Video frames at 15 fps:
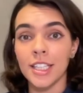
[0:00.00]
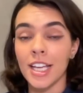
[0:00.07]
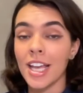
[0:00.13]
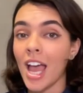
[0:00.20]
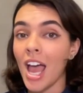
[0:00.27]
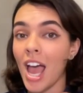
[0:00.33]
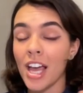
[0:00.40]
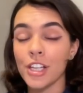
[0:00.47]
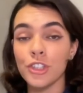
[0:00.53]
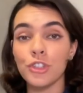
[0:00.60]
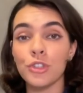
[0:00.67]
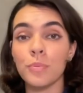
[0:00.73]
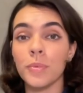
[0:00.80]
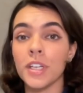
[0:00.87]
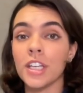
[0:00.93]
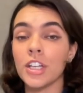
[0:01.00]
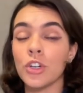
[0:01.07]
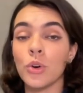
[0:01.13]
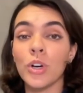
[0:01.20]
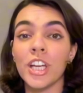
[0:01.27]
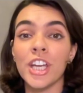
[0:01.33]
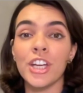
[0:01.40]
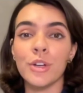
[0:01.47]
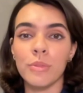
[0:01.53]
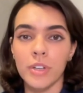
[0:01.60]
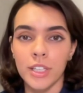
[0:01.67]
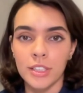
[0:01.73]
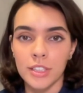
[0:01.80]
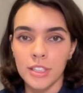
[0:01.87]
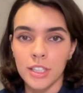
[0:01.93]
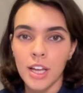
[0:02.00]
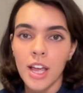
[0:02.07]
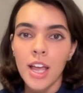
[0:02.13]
it has to be coherent,